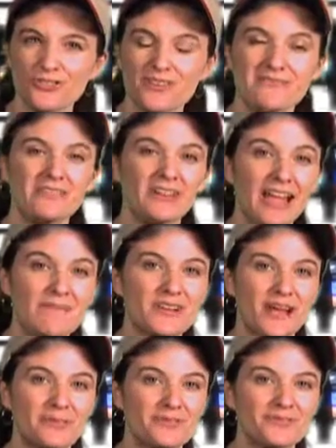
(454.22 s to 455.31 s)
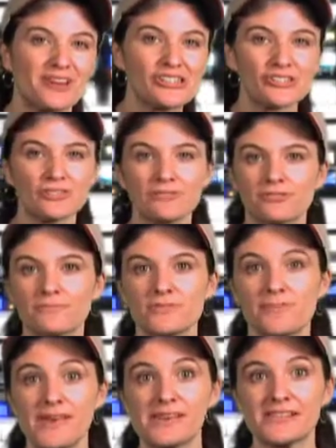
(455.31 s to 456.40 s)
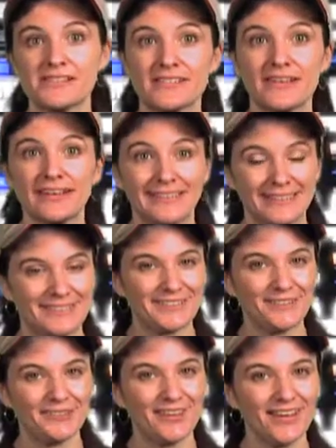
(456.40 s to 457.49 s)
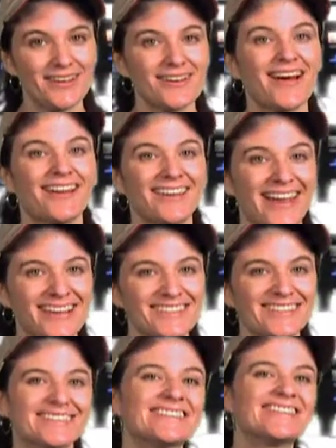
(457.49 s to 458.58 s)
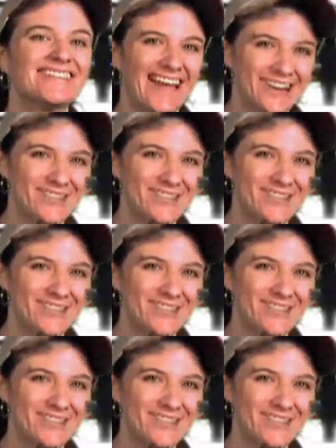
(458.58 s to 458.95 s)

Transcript: of climate observations from space. See you then on NASA Now.